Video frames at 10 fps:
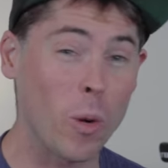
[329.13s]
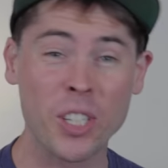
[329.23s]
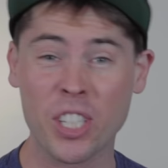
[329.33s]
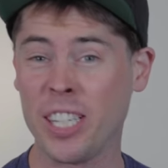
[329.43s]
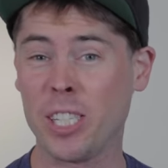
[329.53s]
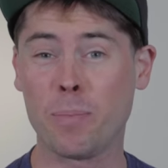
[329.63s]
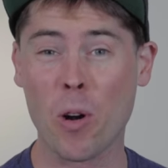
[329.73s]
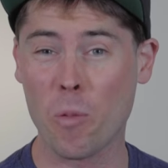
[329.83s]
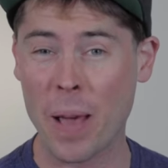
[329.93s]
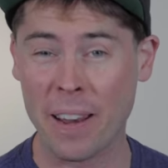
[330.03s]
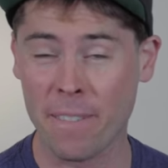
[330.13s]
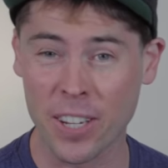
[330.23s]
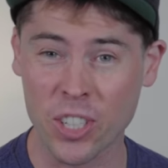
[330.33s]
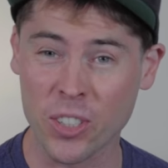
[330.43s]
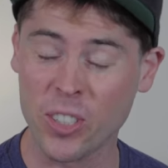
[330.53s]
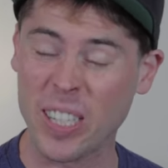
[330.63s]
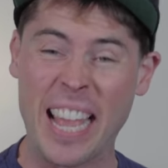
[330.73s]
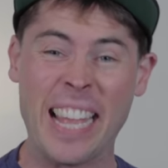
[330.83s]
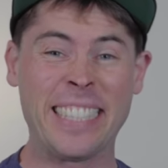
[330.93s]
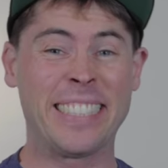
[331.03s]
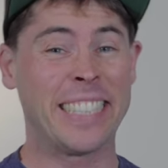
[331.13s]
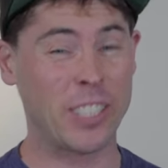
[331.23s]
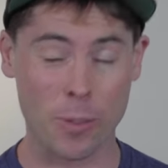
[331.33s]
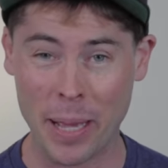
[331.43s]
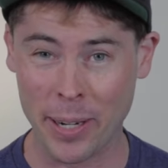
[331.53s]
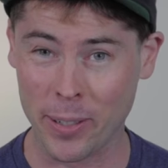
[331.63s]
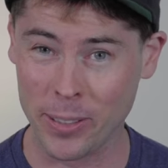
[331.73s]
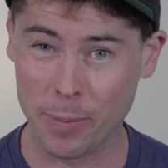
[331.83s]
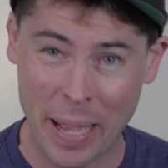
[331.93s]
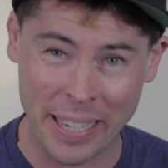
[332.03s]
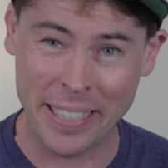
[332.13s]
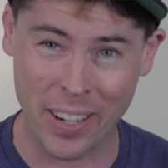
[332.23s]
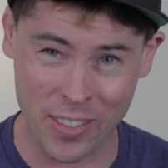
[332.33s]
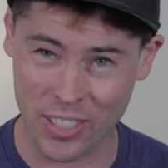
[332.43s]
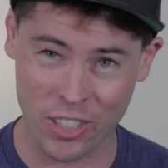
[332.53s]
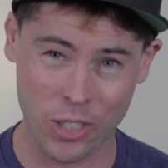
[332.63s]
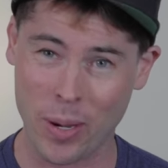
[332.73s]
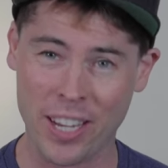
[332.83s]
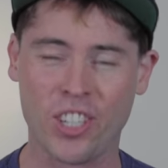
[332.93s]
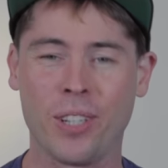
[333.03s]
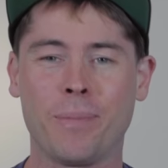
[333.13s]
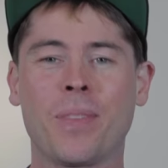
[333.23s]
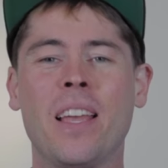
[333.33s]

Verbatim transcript: which is both beneficial and detrimental depending on the situation.